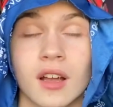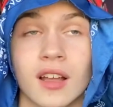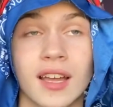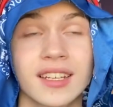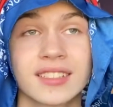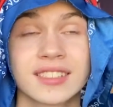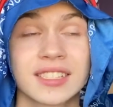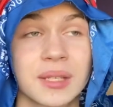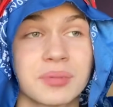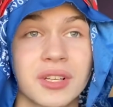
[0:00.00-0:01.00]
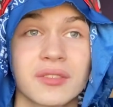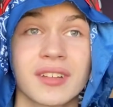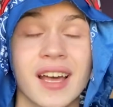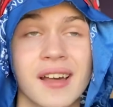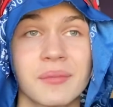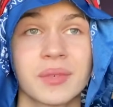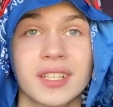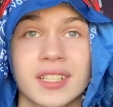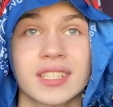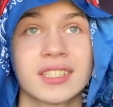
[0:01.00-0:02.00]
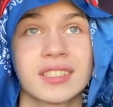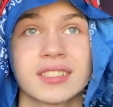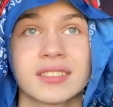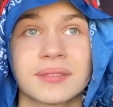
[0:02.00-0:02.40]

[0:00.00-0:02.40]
Any tips on that, man?